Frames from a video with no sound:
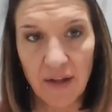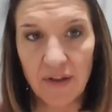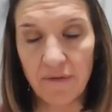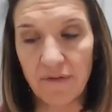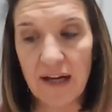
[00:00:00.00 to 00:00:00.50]

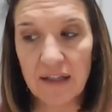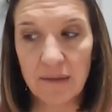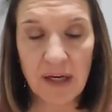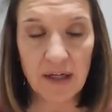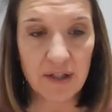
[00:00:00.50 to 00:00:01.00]
The fact of
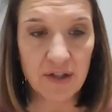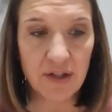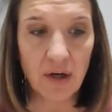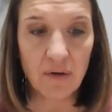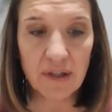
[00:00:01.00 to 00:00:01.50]
the matter is,
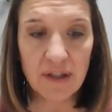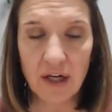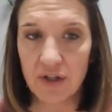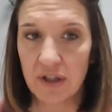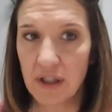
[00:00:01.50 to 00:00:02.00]
don't,
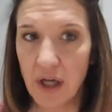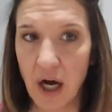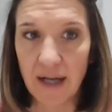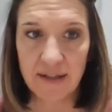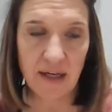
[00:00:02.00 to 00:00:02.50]
there's
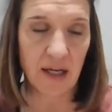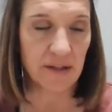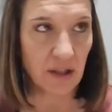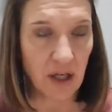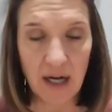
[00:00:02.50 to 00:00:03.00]
lots and
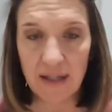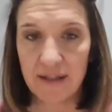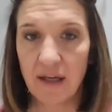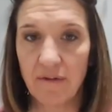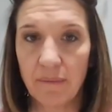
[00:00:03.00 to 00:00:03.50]

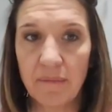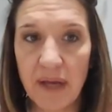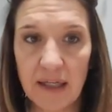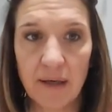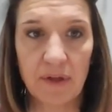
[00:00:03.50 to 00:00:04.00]
lots of
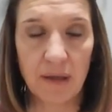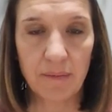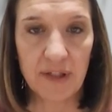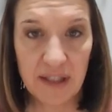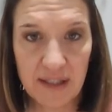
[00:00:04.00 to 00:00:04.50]
makeup
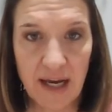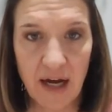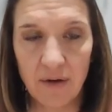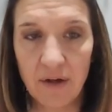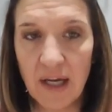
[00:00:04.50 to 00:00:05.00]
companies
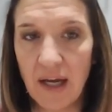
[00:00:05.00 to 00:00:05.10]
now.